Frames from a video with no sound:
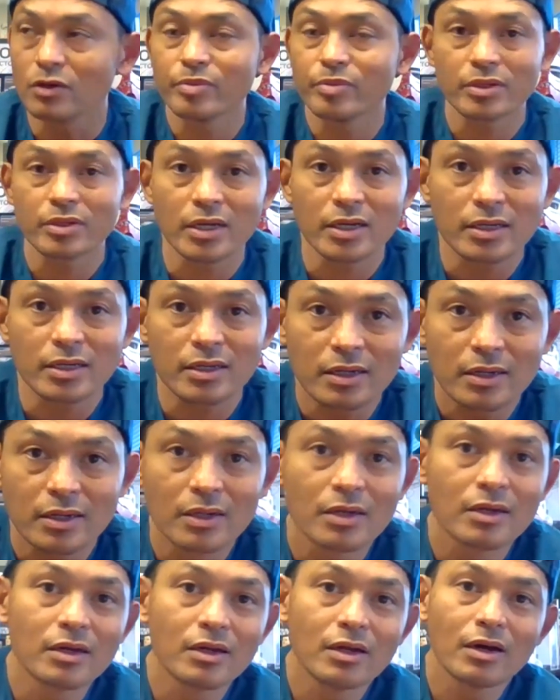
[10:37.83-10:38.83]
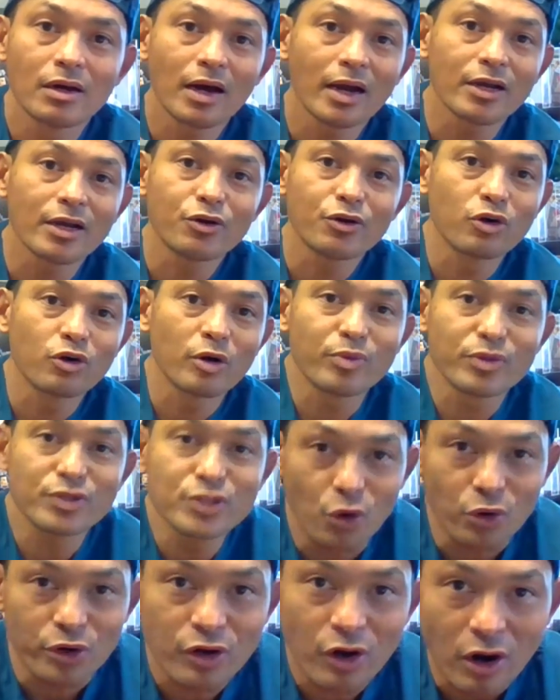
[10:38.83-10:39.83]
But like, I grew up with
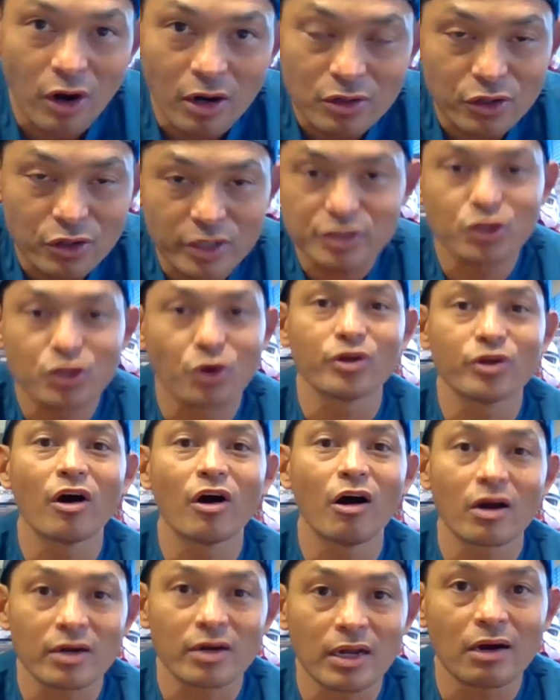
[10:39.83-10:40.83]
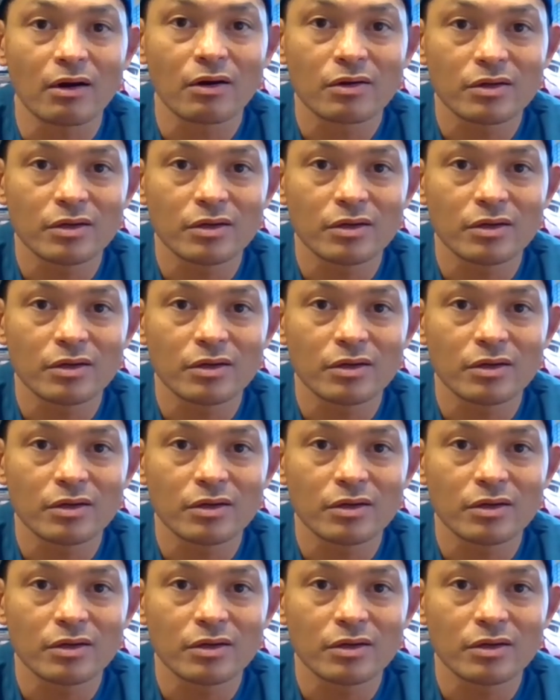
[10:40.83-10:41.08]
Tony Hawk. Look at Tony Hawk now.